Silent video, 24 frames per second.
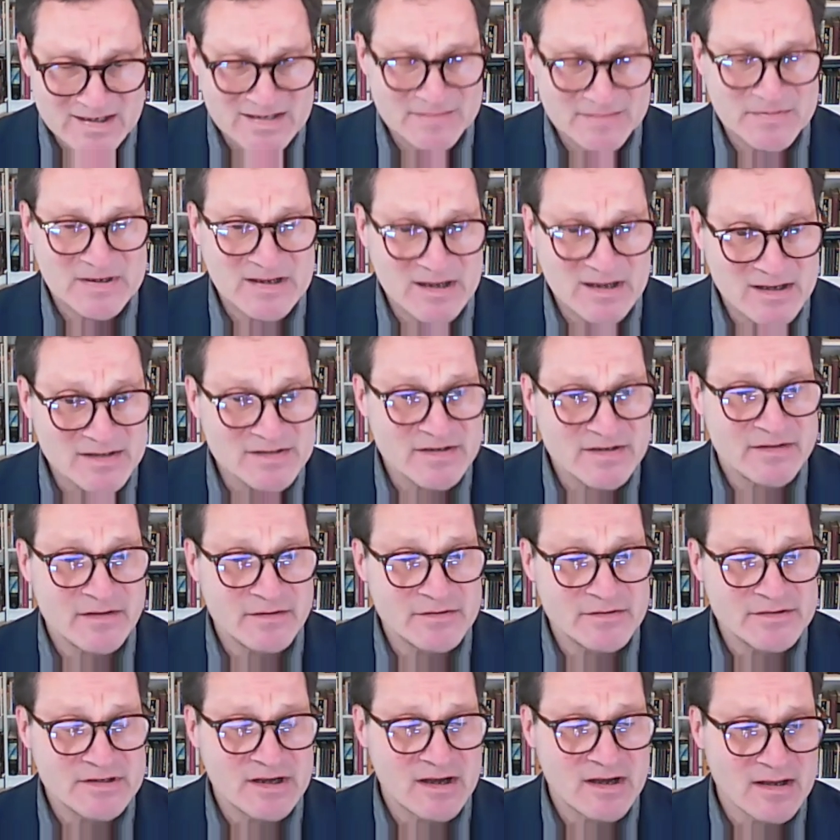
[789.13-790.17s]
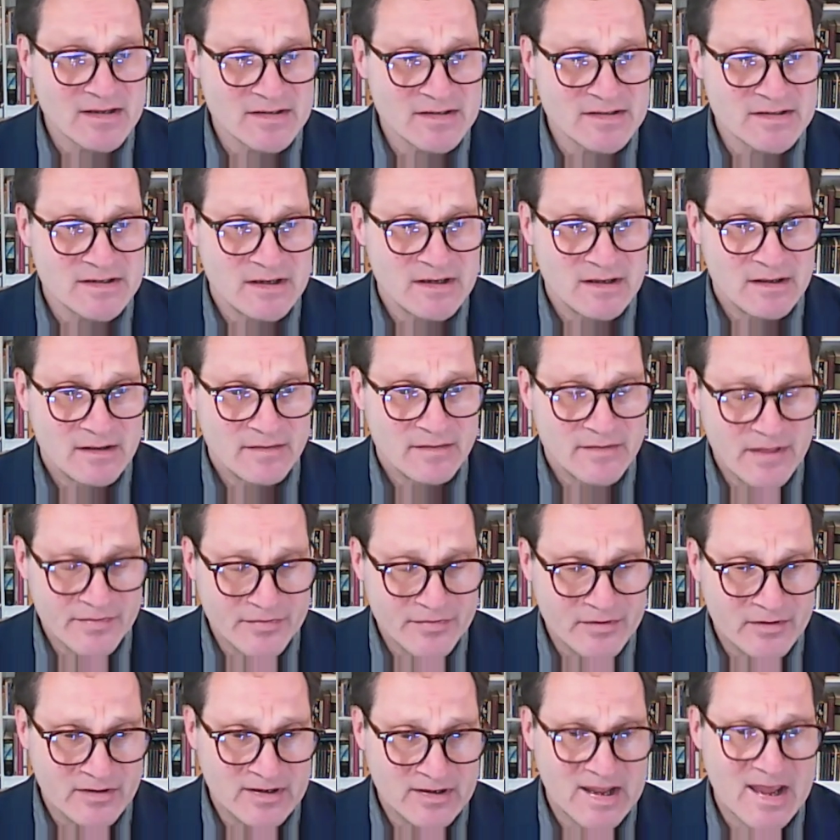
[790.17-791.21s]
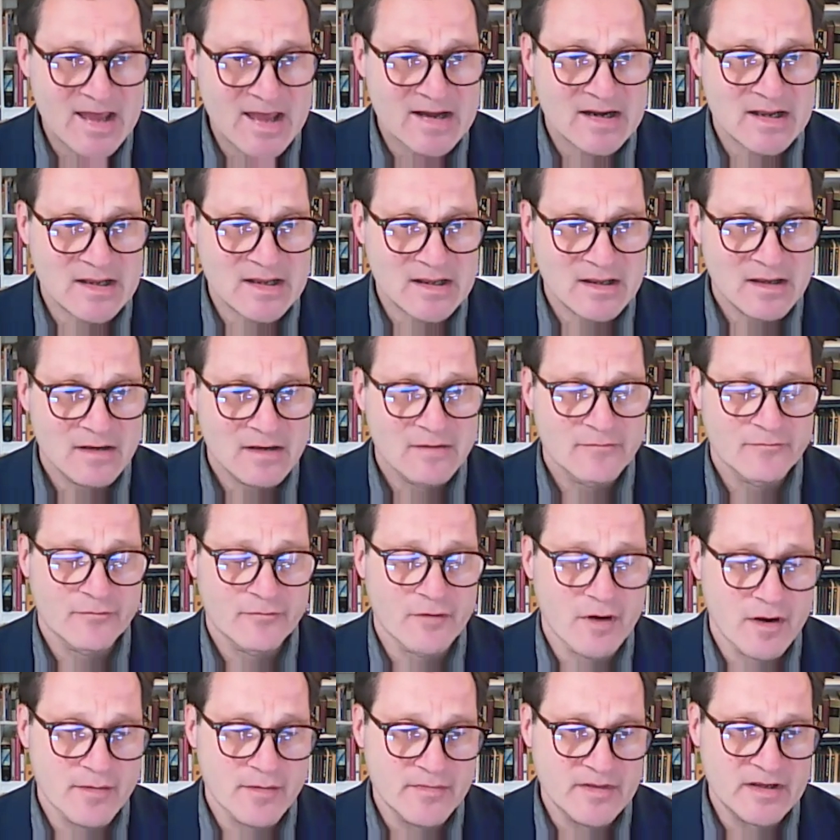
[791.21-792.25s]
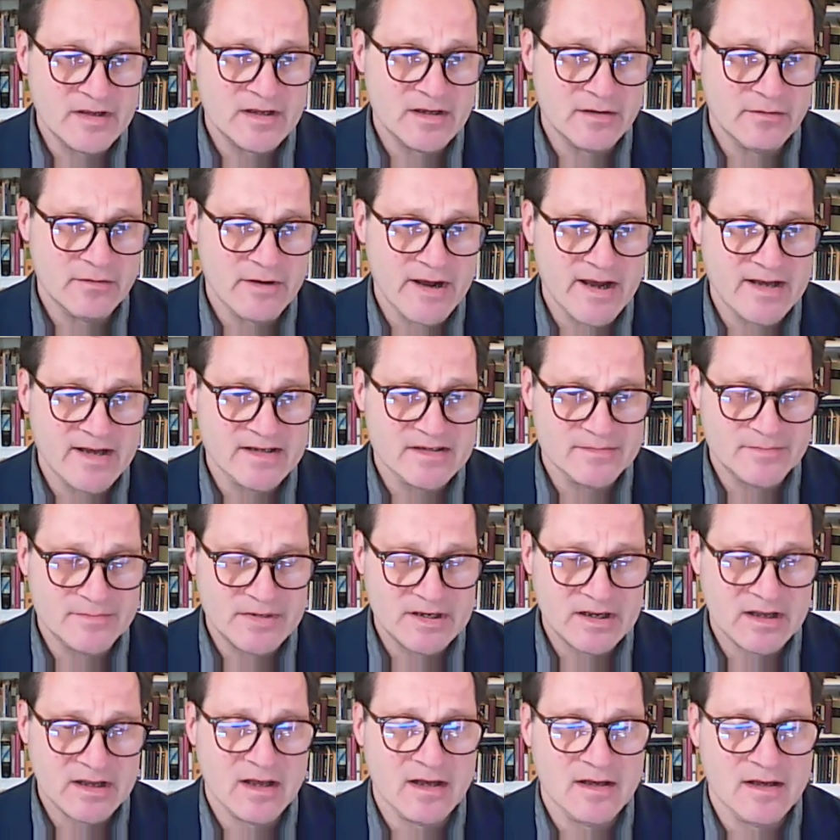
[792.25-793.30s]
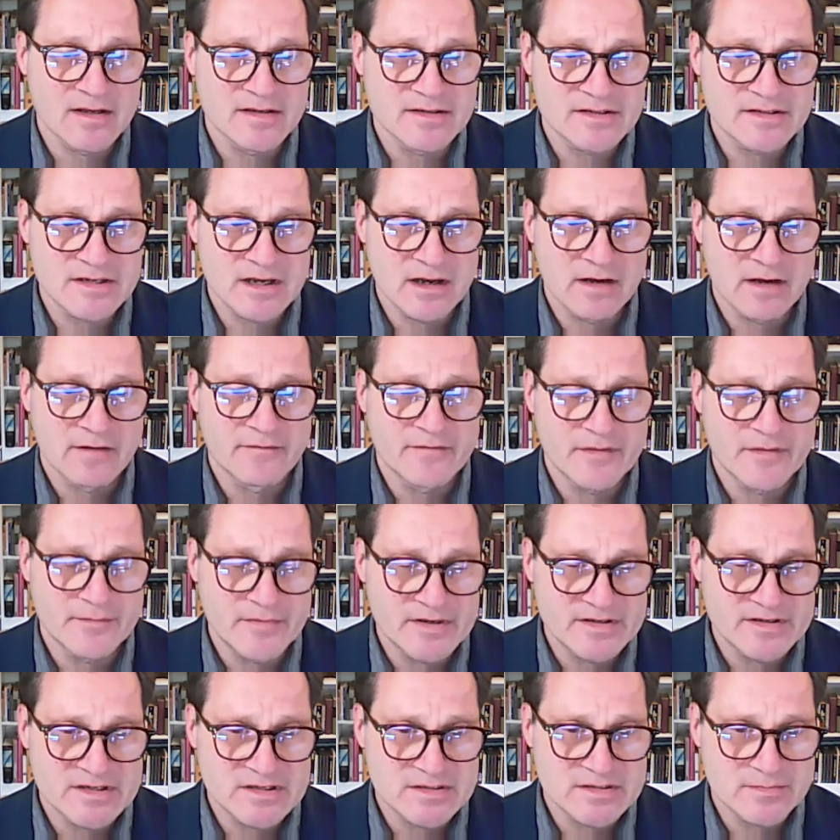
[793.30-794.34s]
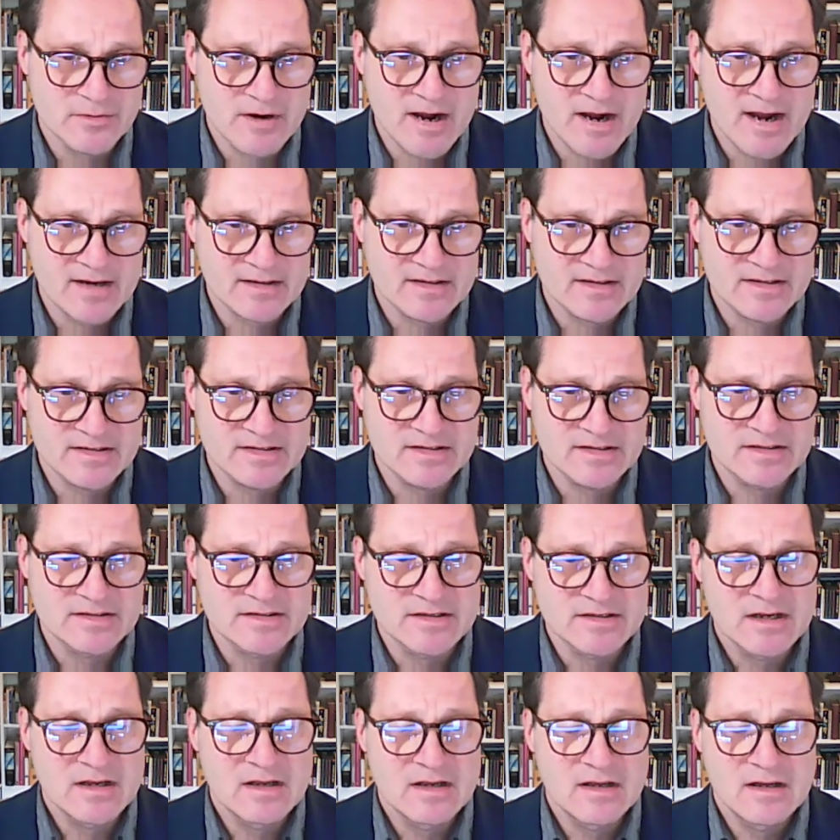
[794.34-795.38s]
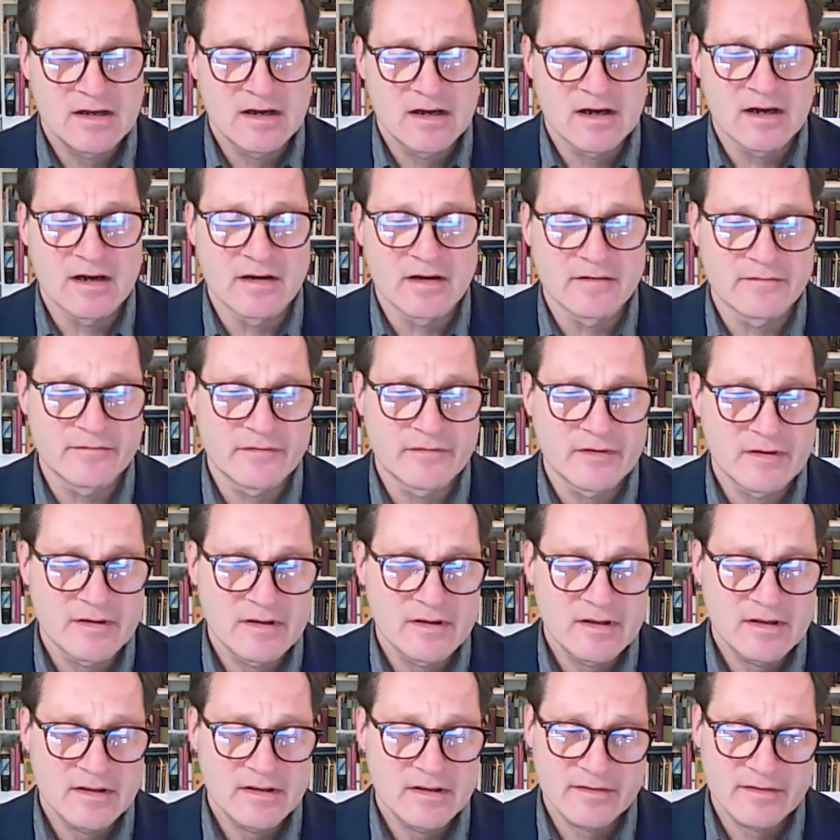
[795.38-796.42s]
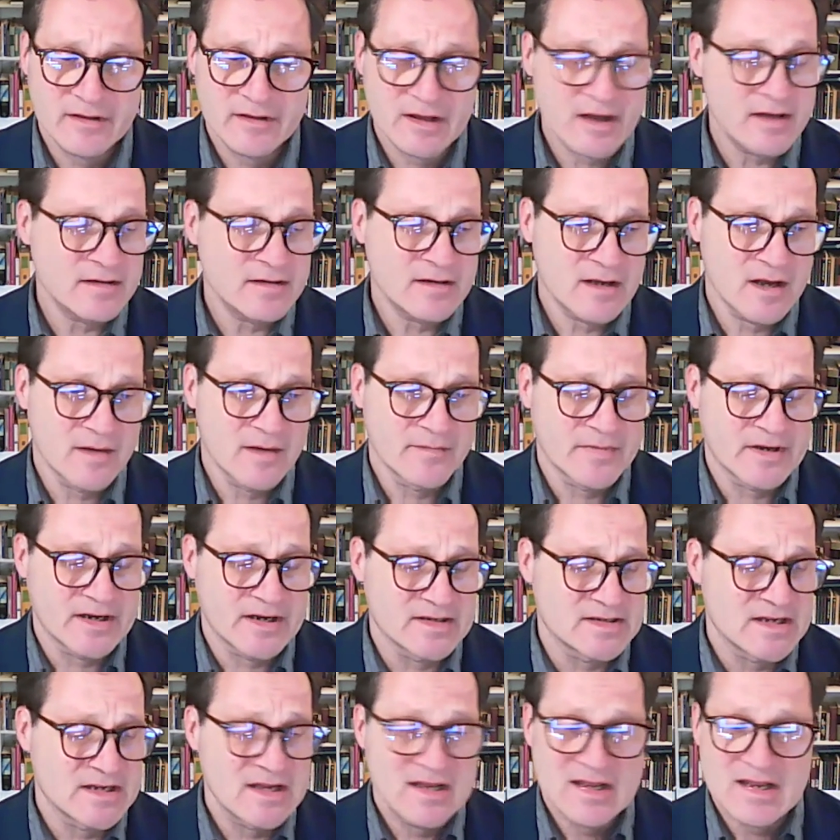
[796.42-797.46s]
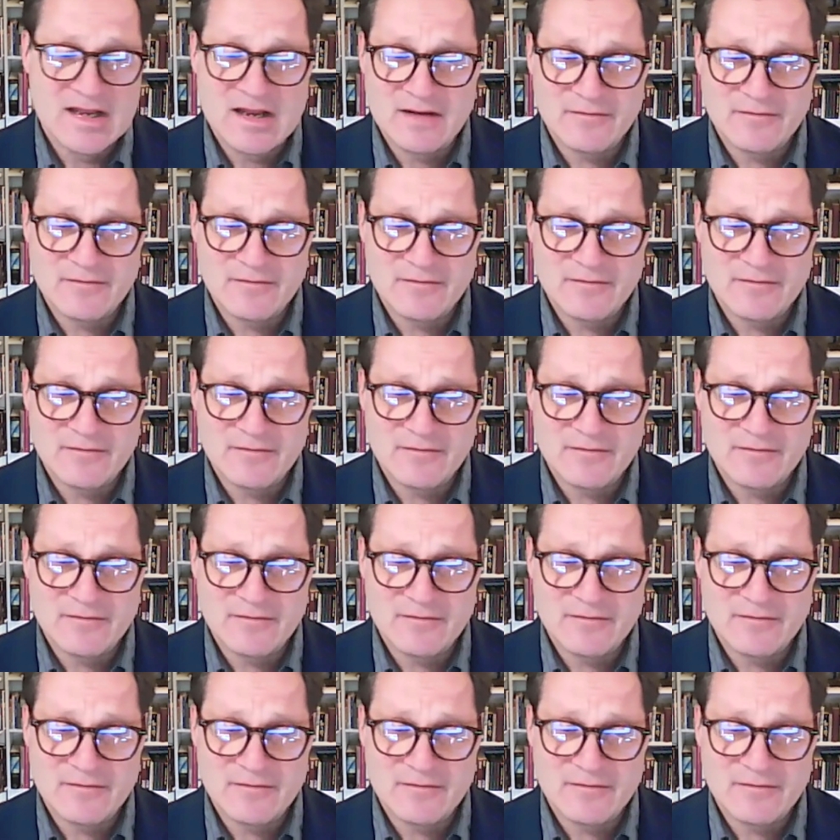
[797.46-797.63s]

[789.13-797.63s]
is because of those guns that they're getting from the US because of the business practices of the gun companies.